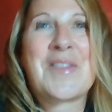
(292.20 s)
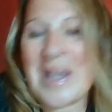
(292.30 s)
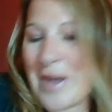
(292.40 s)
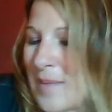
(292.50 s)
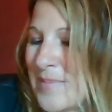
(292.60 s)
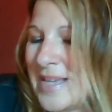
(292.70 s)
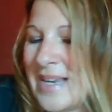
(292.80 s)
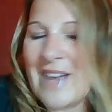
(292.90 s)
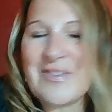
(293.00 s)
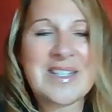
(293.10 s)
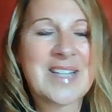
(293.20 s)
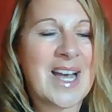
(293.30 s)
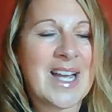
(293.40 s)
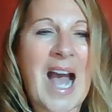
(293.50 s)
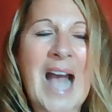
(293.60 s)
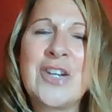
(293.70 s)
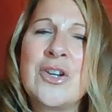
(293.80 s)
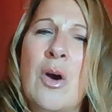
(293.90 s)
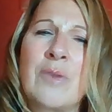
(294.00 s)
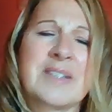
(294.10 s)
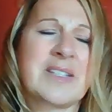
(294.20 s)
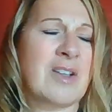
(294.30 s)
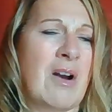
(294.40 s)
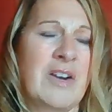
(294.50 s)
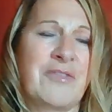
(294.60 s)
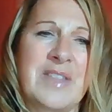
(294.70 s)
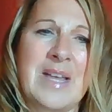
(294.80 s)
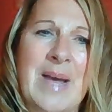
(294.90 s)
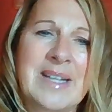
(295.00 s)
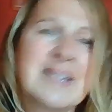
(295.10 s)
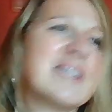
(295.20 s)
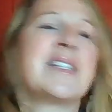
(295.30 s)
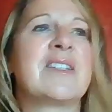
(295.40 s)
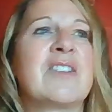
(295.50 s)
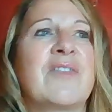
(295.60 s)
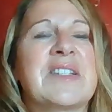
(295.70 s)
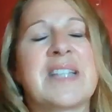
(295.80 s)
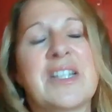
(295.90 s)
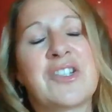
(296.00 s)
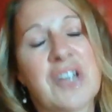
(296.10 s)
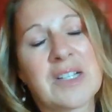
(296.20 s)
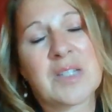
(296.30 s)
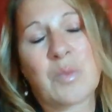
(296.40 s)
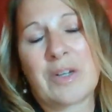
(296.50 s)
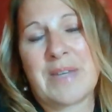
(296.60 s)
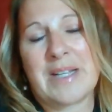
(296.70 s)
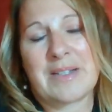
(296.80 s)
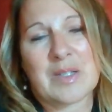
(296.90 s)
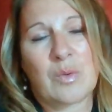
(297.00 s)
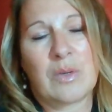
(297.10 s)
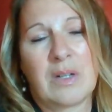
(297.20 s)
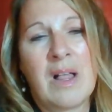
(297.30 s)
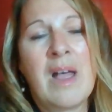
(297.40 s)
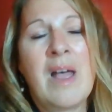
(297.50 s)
They come in every day. I know this is hard for them. I can see it in their faces. They just want to be in school.